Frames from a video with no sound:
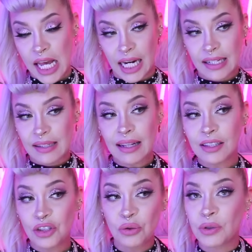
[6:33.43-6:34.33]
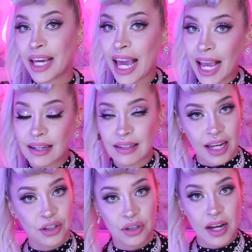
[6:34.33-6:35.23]
And it's not that you can't
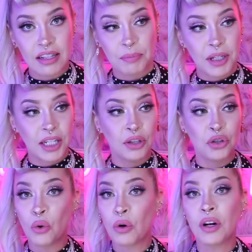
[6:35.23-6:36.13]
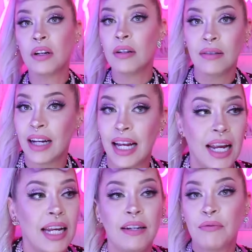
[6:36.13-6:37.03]
get your SP nor
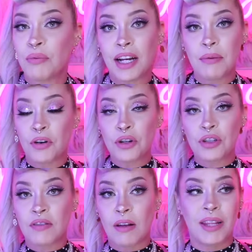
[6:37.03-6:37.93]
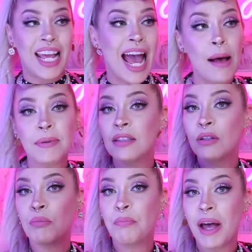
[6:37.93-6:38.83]
any random version of them, the
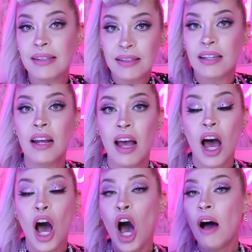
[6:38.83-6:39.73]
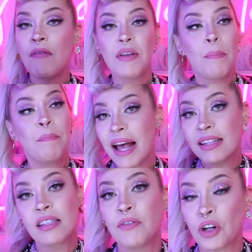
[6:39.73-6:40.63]
absolute best of the
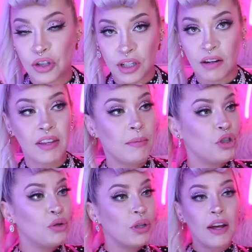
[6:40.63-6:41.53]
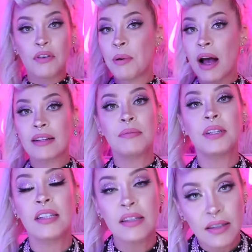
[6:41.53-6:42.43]
best version of them that you could ever
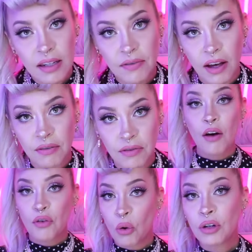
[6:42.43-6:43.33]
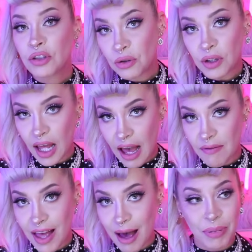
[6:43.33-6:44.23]
possibly conceive of. Of course you can
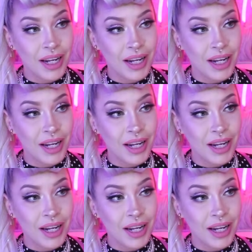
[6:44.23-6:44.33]
have that.